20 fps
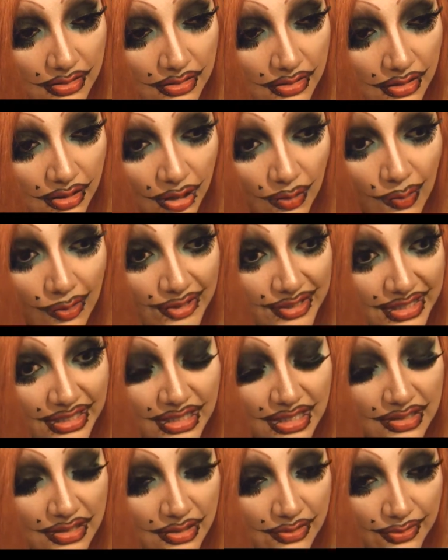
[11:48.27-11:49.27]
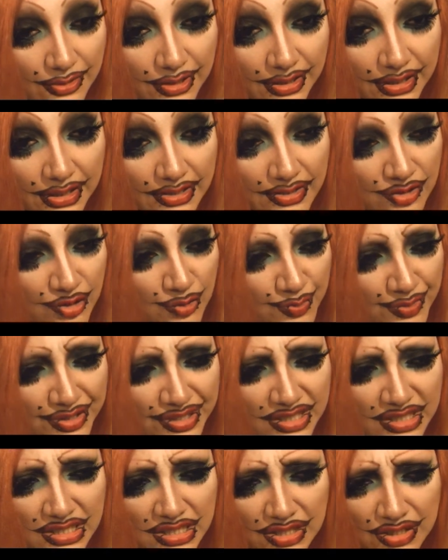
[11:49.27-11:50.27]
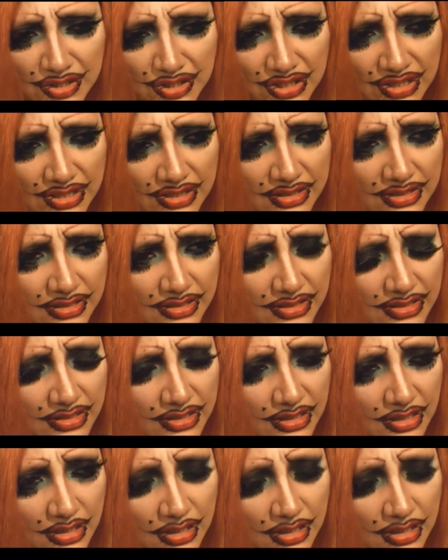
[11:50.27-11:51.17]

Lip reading: almost anything, really. Superstitions,